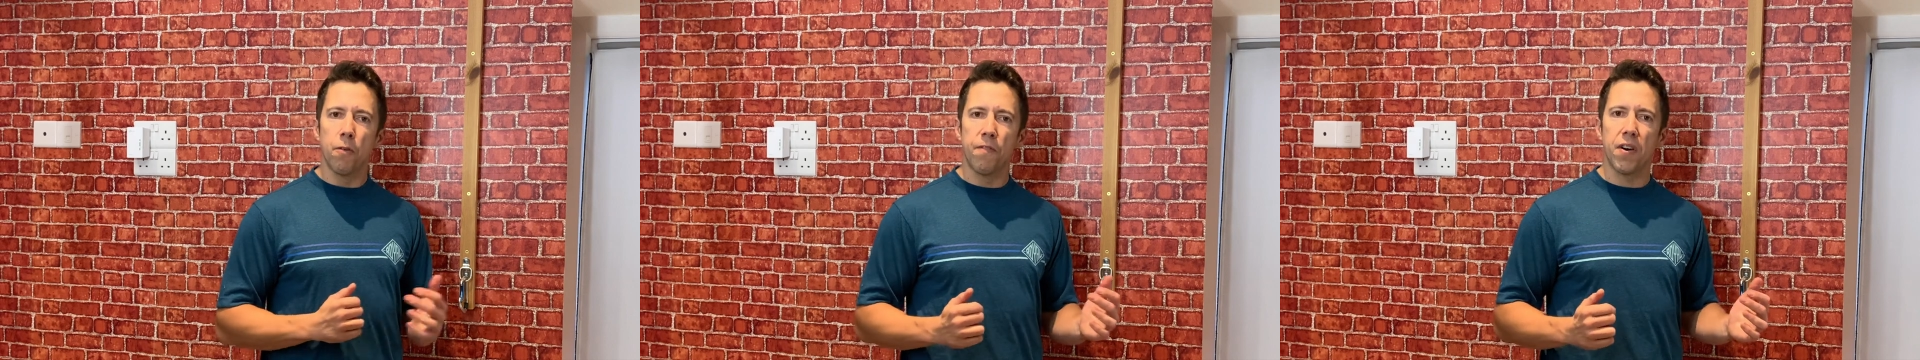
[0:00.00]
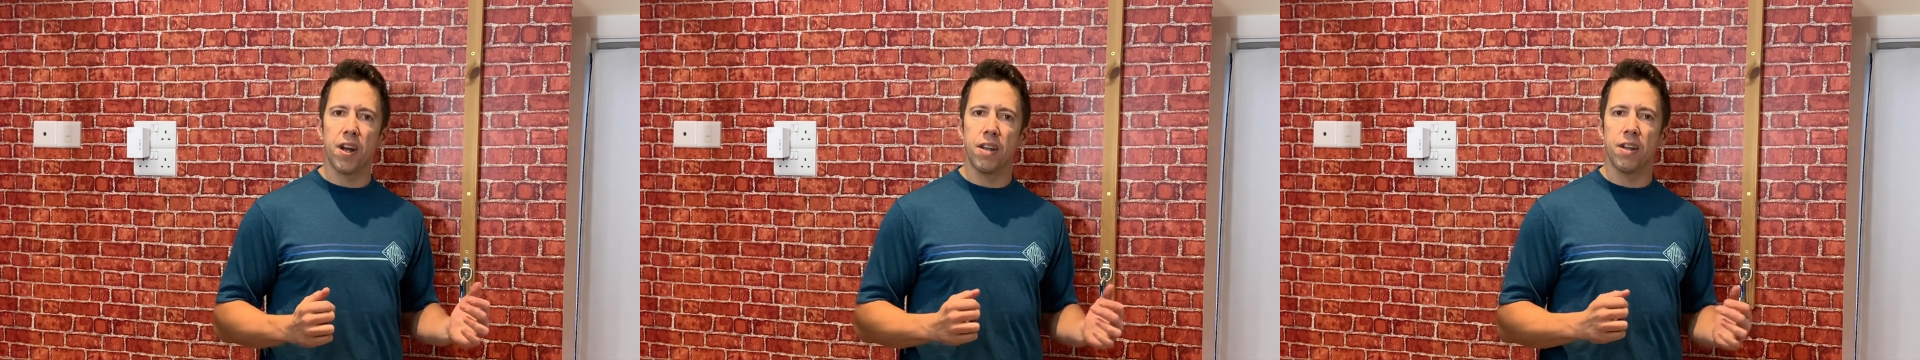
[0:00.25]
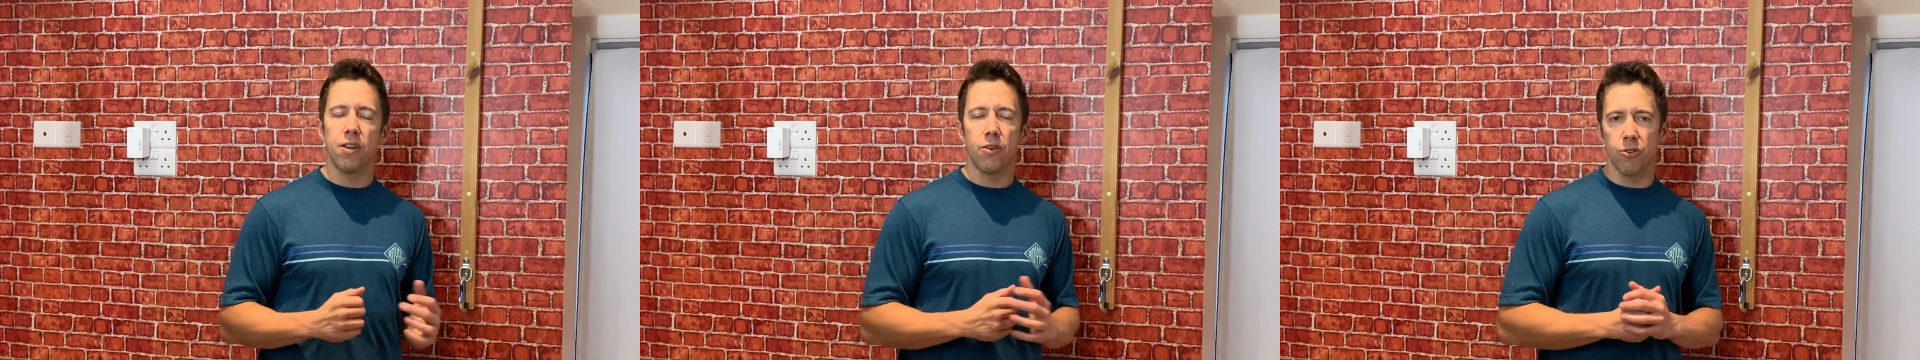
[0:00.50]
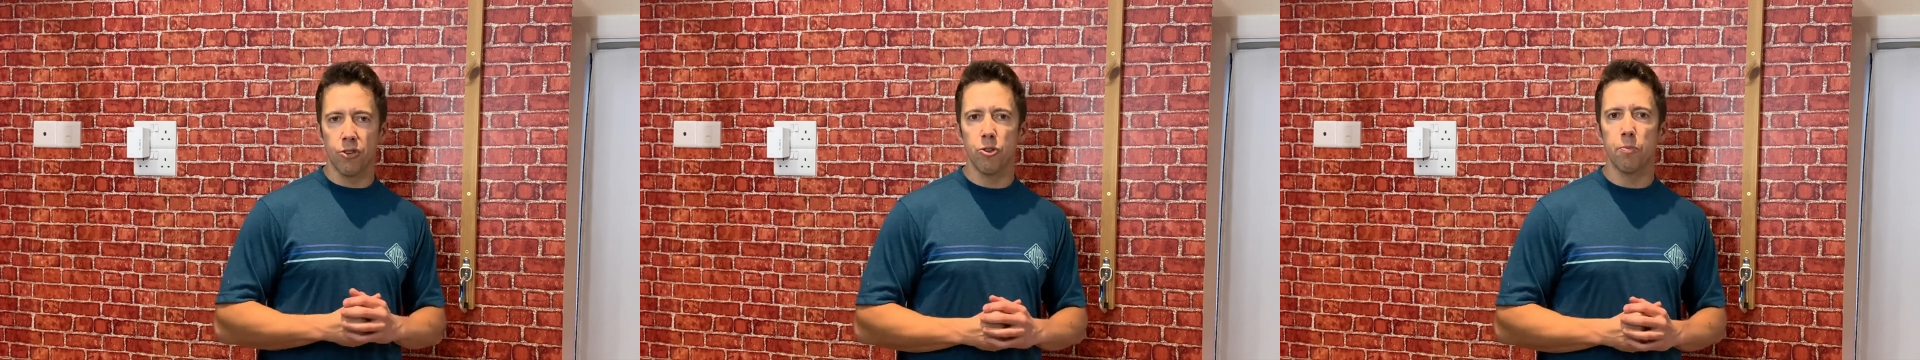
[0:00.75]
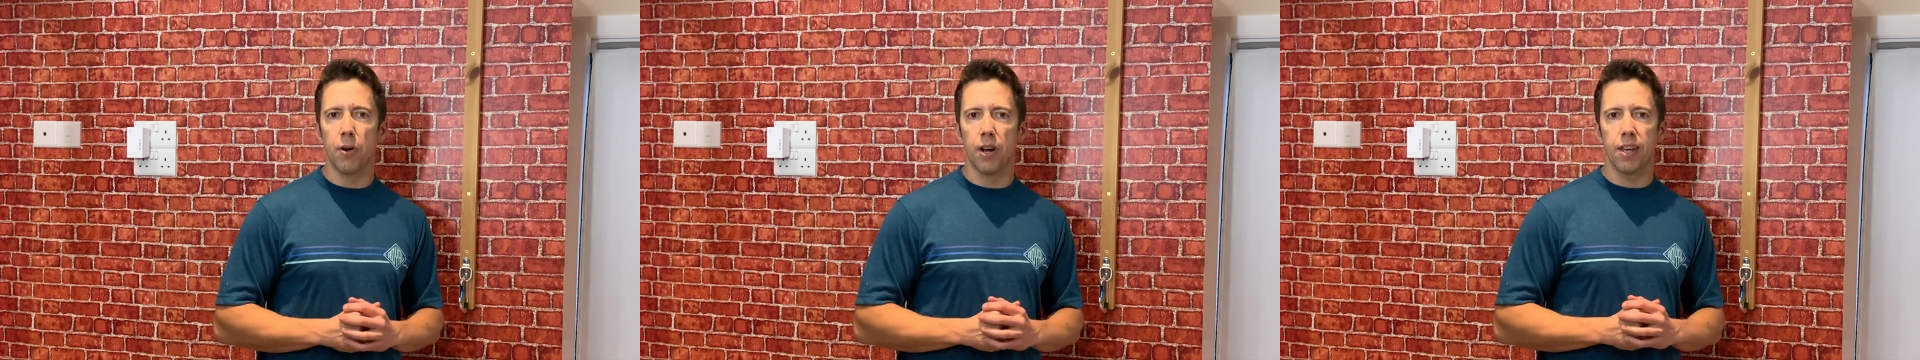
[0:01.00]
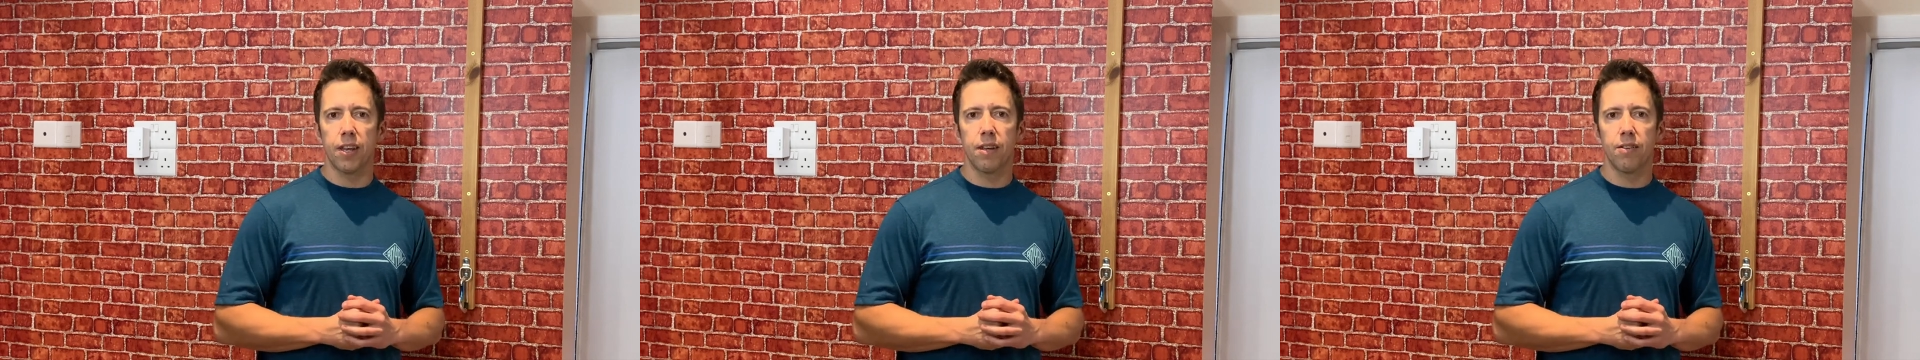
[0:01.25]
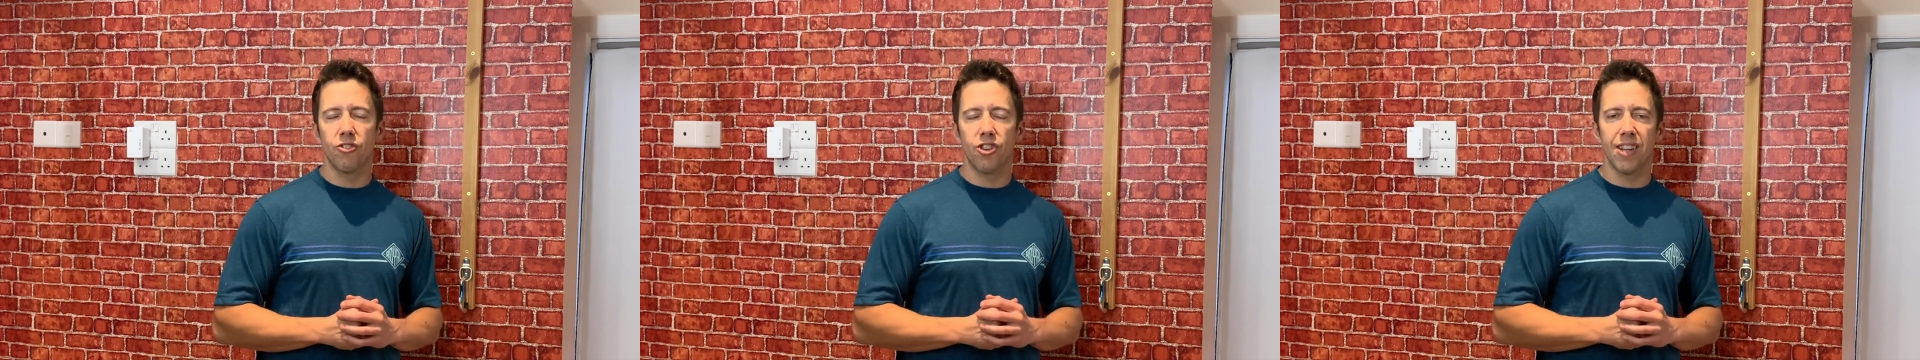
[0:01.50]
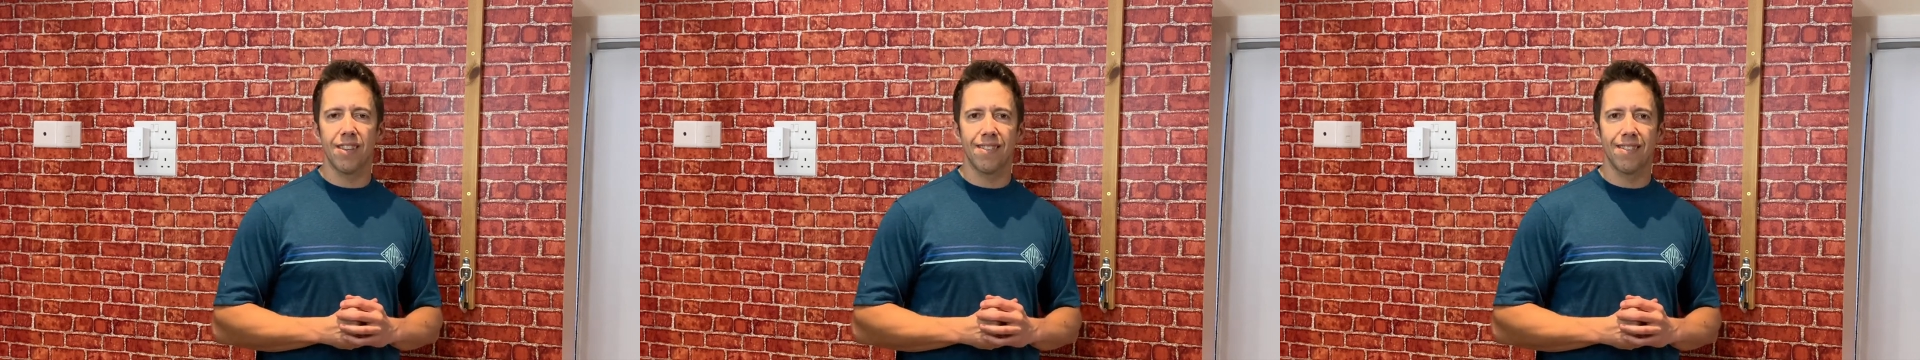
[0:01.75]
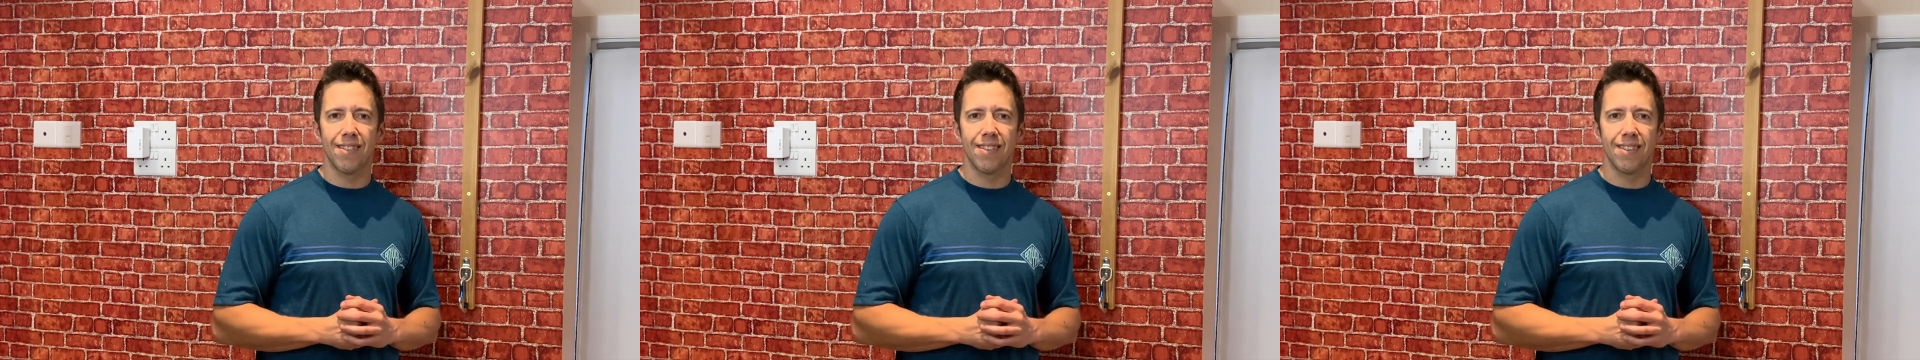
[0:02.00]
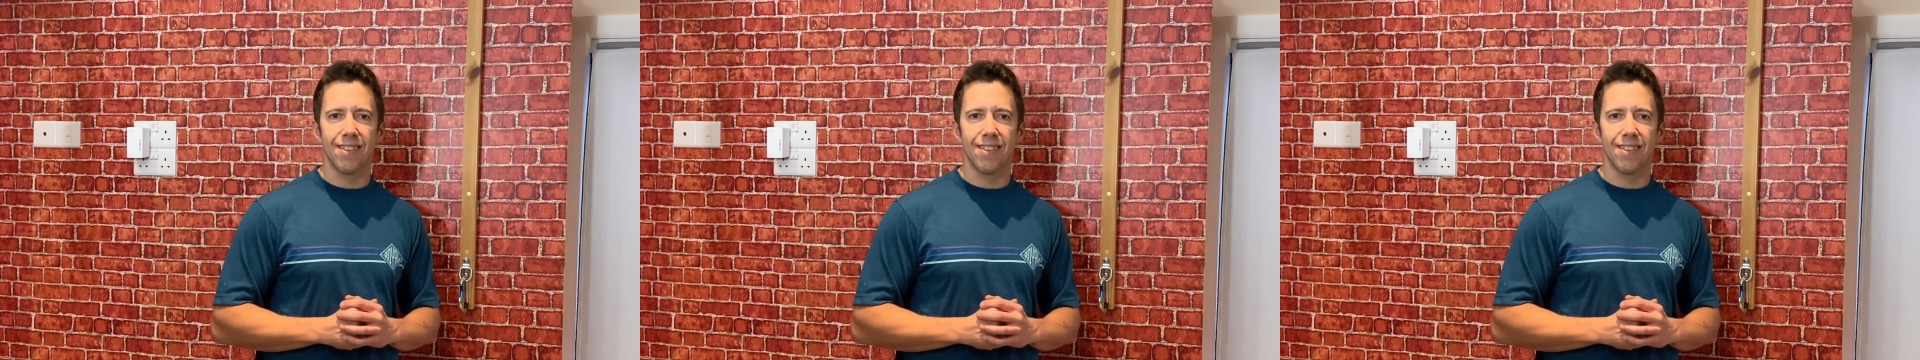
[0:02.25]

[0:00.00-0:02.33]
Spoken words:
fun on your bike? Cheers.